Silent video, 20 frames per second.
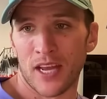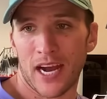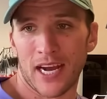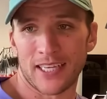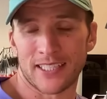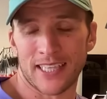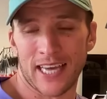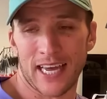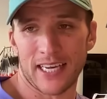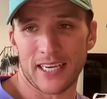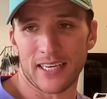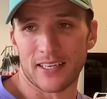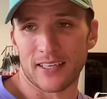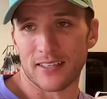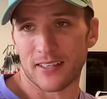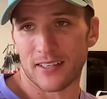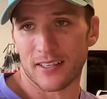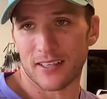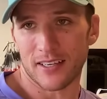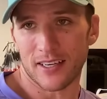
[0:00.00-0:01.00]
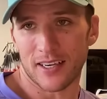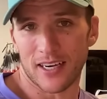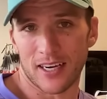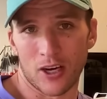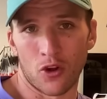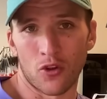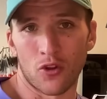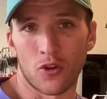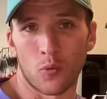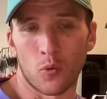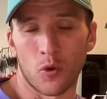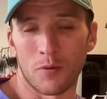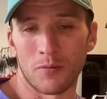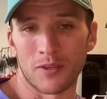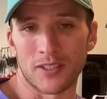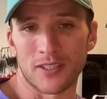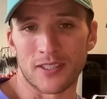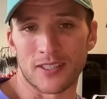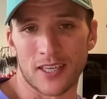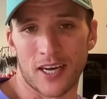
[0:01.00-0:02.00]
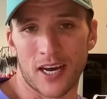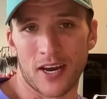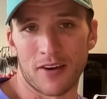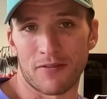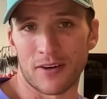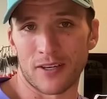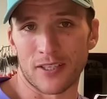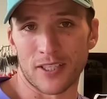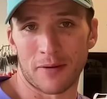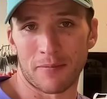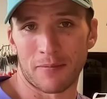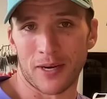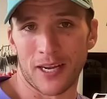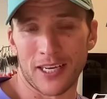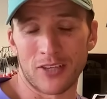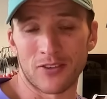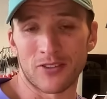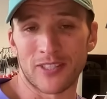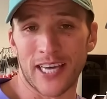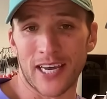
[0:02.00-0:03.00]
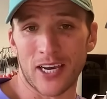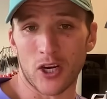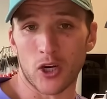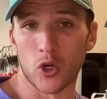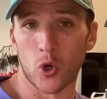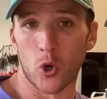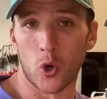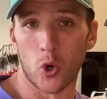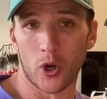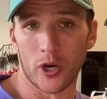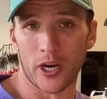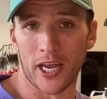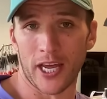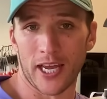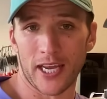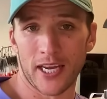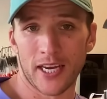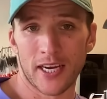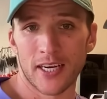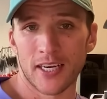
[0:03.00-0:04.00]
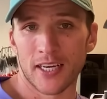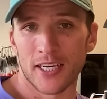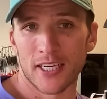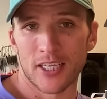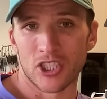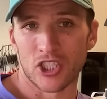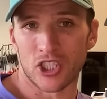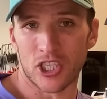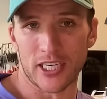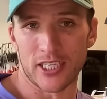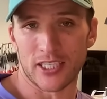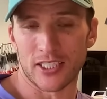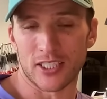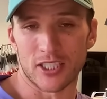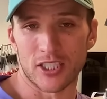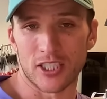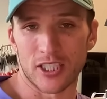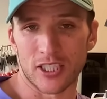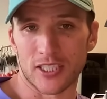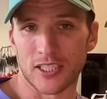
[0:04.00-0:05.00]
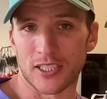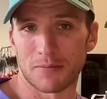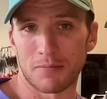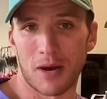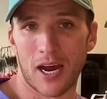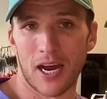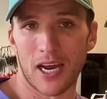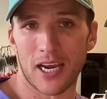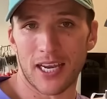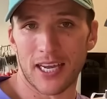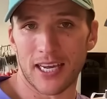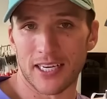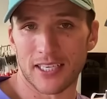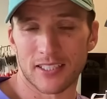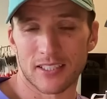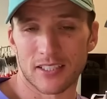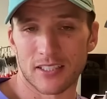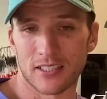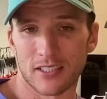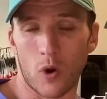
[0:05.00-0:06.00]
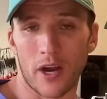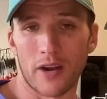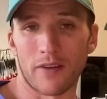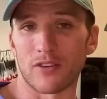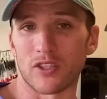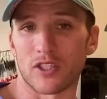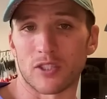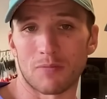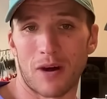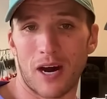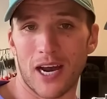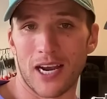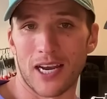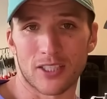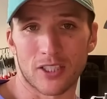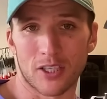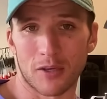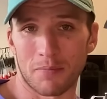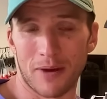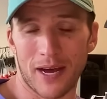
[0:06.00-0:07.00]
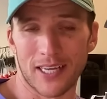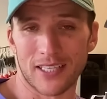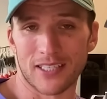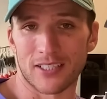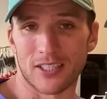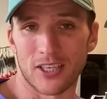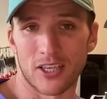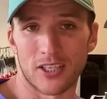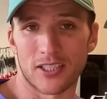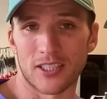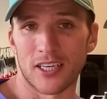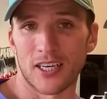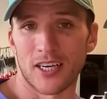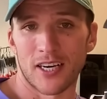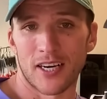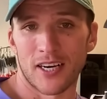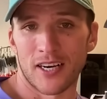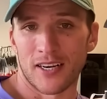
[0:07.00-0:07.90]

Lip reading: I take on the women's side, for example, like you take Courtney, she is one of the smiliest competitors.